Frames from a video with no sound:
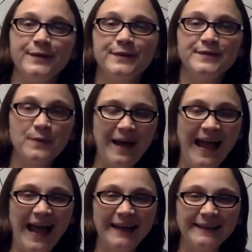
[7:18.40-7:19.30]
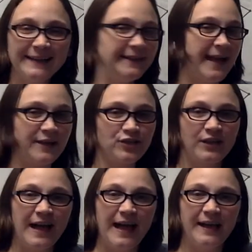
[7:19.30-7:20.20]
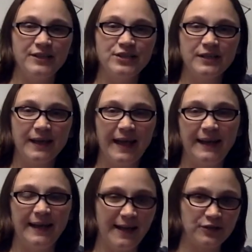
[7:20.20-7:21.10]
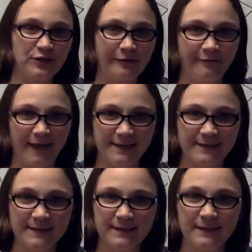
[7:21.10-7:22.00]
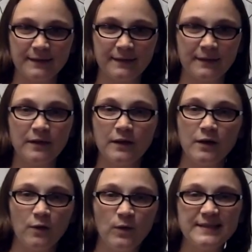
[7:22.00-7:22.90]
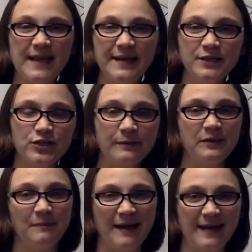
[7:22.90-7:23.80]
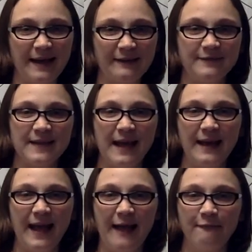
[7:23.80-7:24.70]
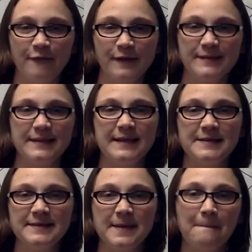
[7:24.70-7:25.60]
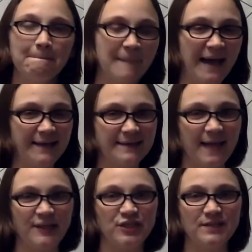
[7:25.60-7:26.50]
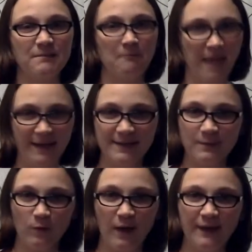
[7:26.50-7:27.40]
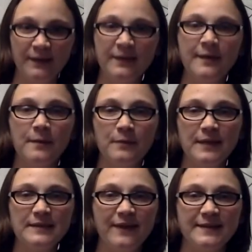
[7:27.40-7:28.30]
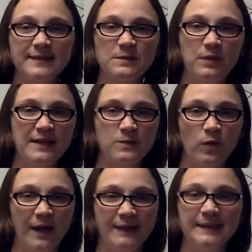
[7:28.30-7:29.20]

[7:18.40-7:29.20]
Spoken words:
So I added in an extra edge and an extra face. Once I distribute my negative sign, I have vertices minus edges minus 1 plus faces plus 1.